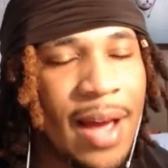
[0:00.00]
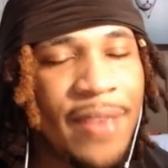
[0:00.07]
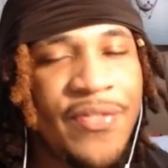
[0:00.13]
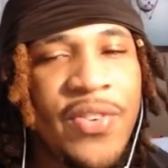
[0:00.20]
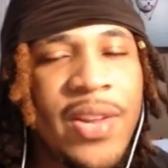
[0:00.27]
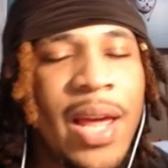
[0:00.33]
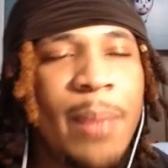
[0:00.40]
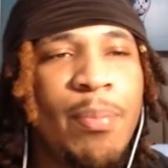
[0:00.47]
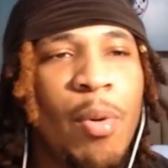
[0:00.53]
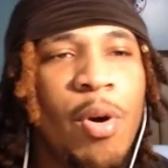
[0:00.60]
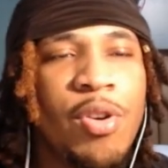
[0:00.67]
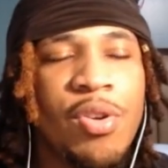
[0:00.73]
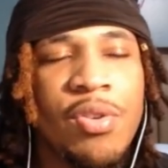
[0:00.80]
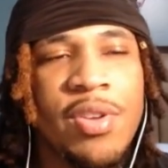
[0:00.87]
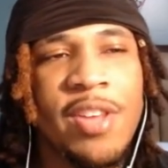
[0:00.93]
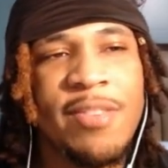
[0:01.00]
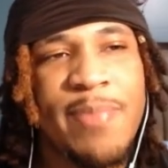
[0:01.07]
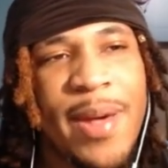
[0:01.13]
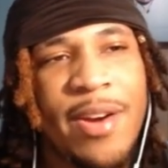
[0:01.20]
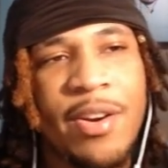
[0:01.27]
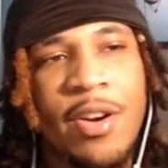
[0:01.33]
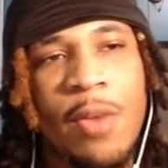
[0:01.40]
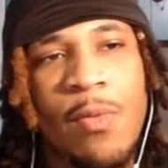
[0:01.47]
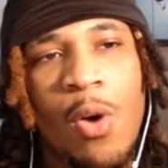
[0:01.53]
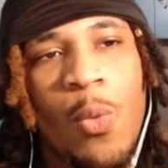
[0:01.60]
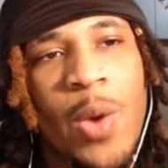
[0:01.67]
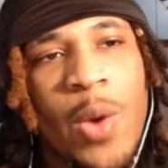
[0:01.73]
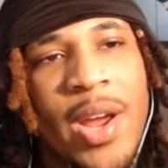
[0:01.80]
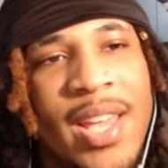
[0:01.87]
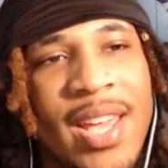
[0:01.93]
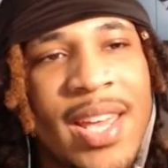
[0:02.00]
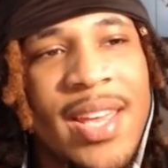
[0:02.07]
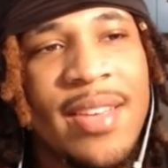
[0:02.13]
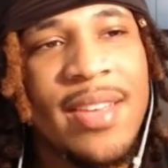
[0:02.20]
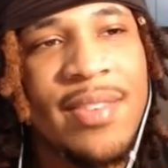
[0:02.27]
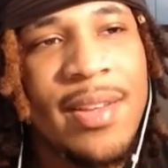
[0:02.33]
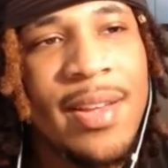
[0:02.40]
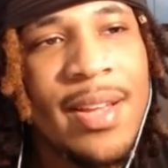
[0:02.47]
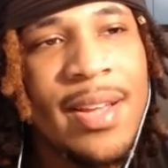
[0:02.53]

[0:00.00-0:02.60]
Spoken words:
I feel like Boruto does better in a role where he's